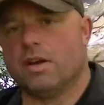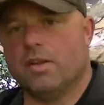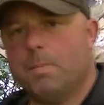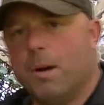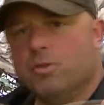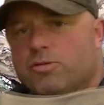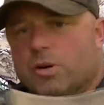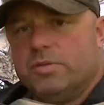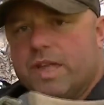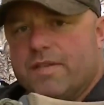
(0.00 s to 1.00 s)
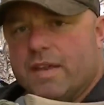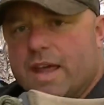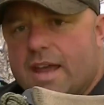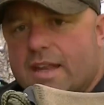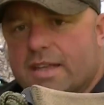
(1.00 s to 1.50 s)
got the bow drill divot
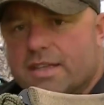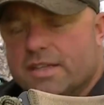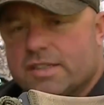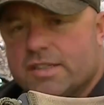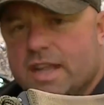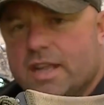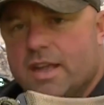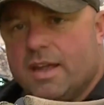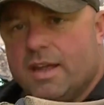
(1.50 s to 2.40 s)
there that you can see.